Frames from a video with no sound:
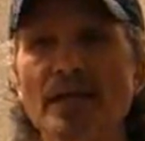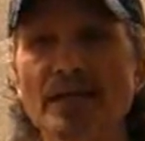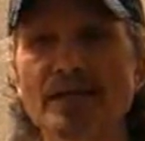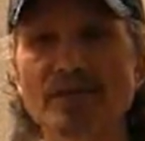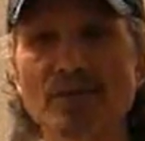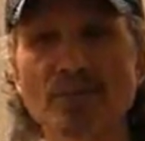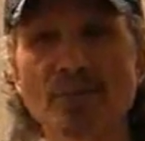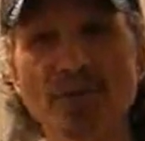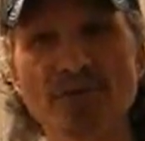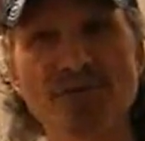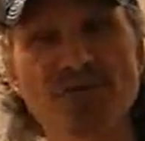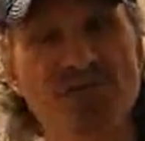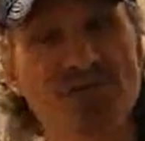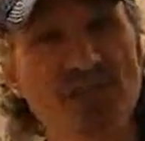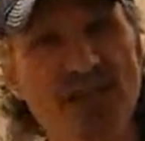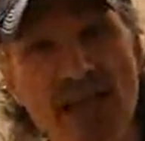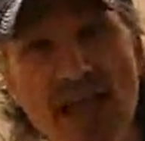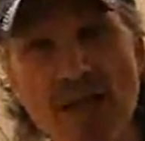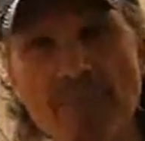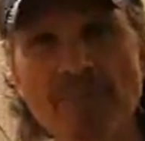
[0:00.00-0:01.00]
is a real
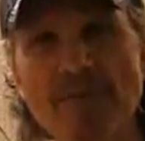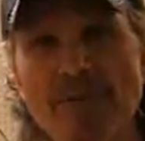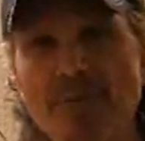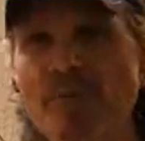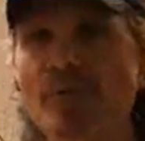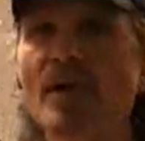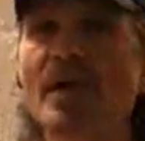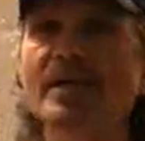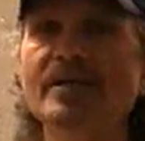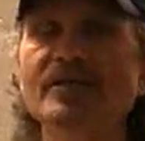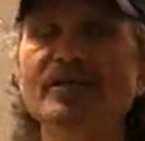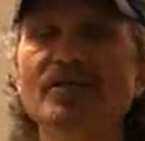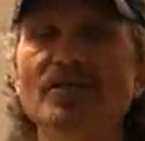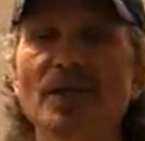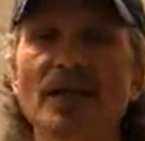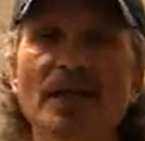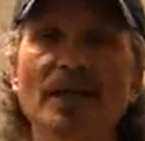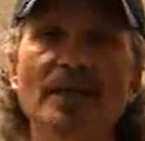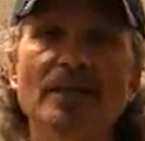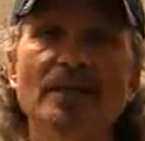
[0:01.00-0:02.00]
snappy, bright
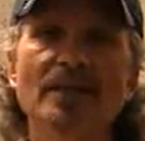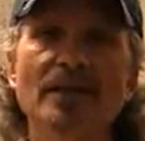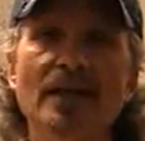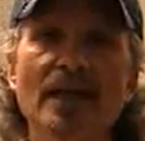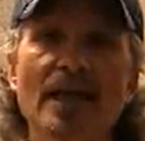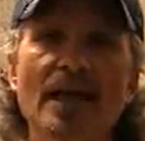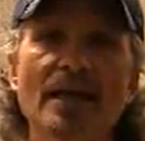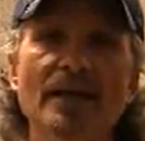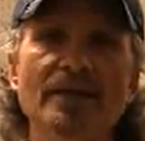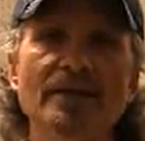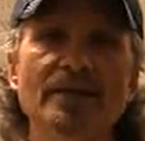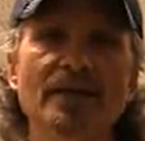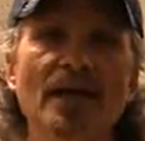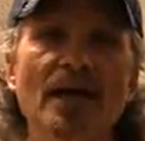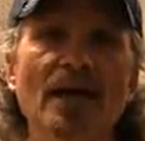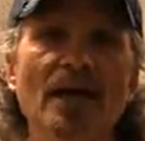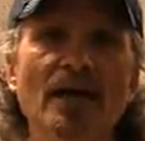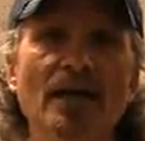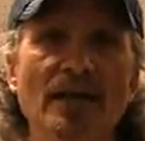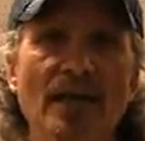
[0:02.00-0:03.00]
string and
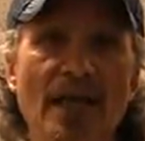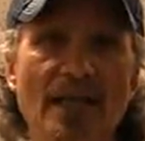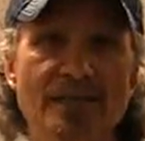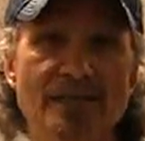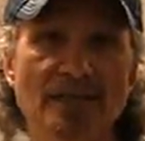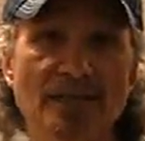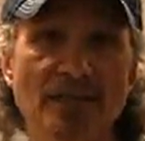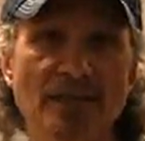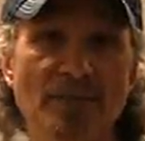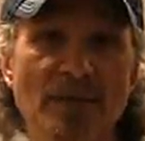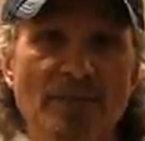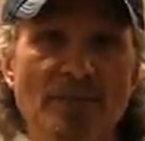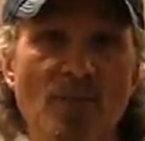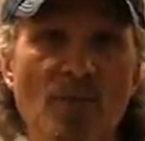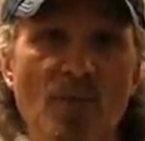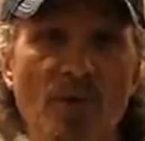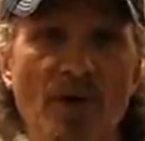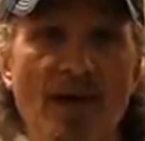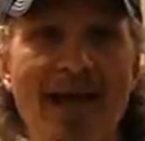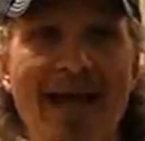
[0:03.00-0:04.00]
has a little bit
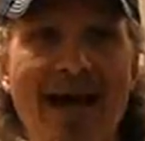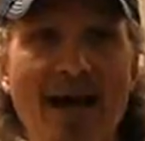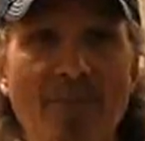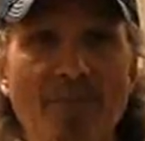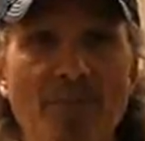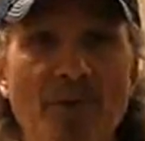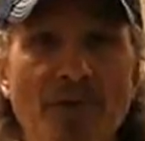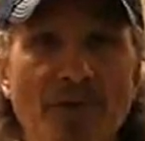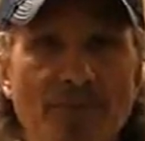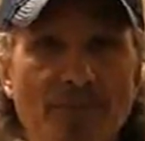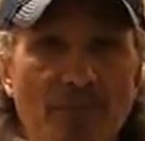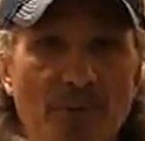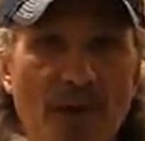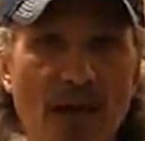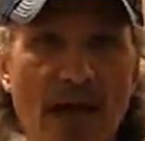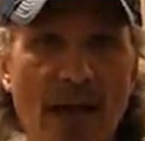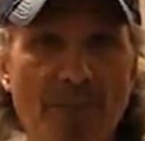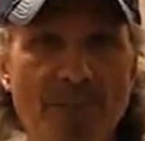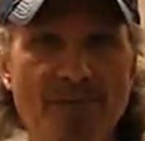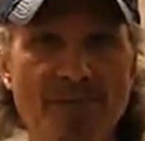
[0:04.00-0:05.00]
more output,
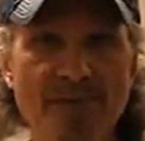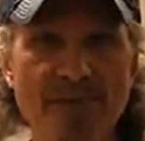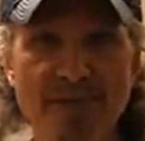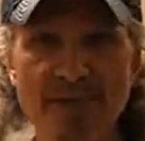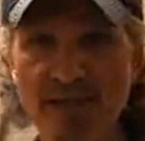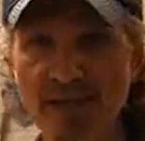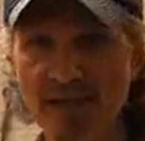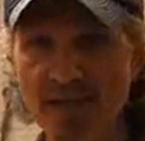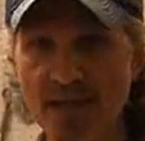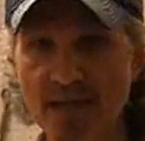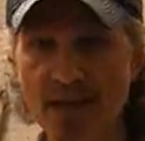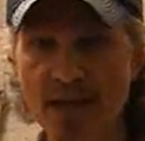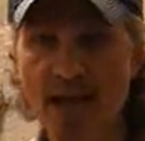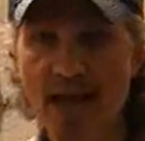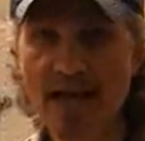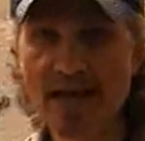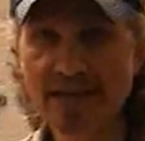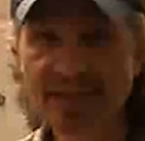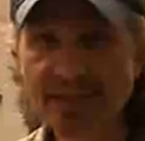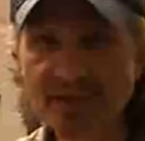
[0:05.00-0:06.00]
perhaps, than
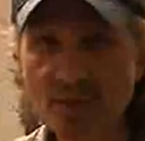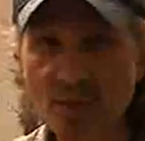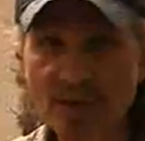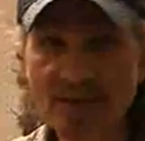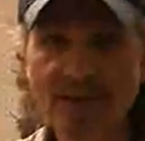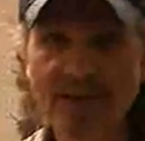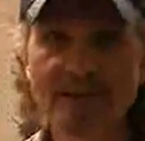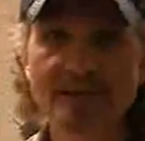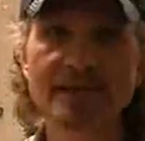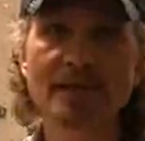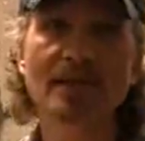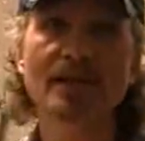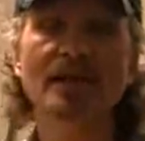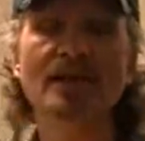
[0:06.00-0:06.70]
the 80-20s.